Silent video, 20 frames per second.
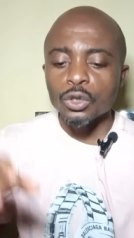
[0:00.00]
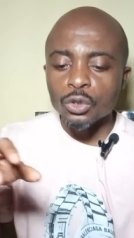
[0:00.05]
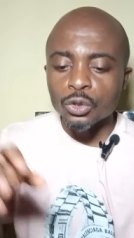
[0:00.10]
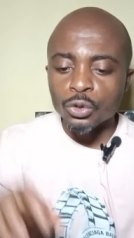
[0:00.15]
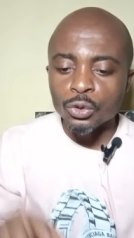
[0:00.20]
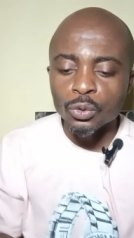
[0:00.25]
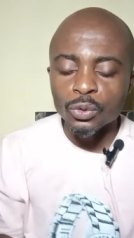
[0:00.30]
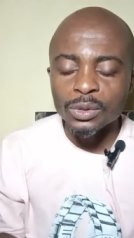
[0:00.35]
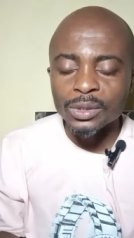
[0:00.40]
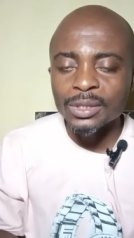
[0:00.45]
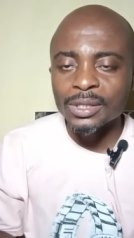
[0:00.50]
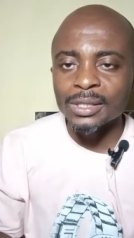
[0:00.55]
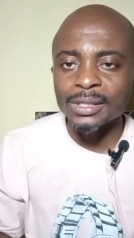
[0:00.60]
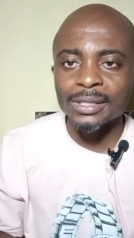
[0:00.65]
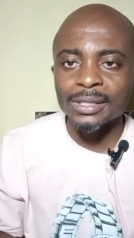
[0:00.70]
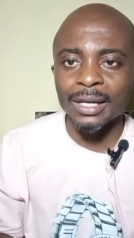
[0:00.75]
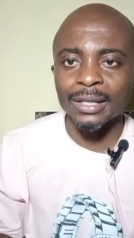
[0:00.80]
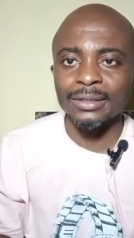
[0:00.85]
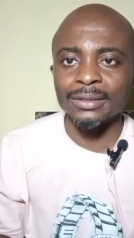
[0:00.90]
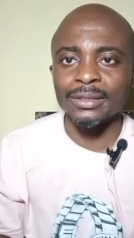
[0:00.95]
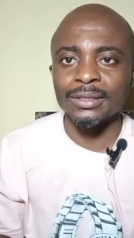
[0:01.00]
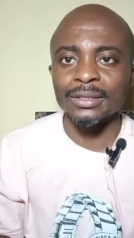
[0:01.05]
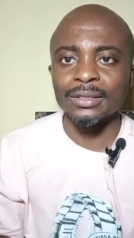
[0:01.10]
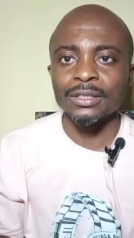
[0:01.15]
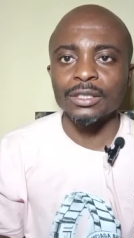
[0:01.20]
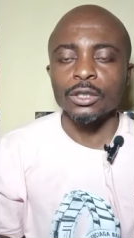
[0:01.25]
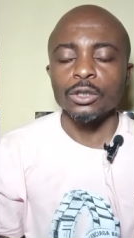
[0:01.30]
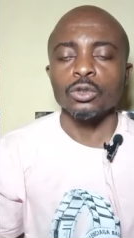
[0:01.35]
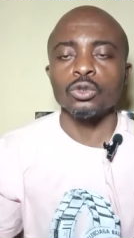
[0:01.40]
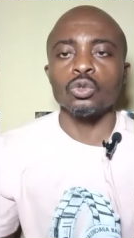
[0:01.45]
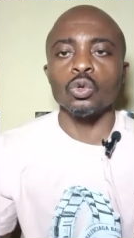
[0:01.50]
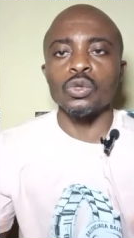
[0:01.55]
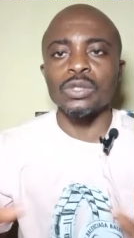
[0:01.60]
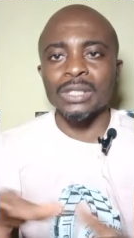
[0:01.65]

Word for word: Use this sand to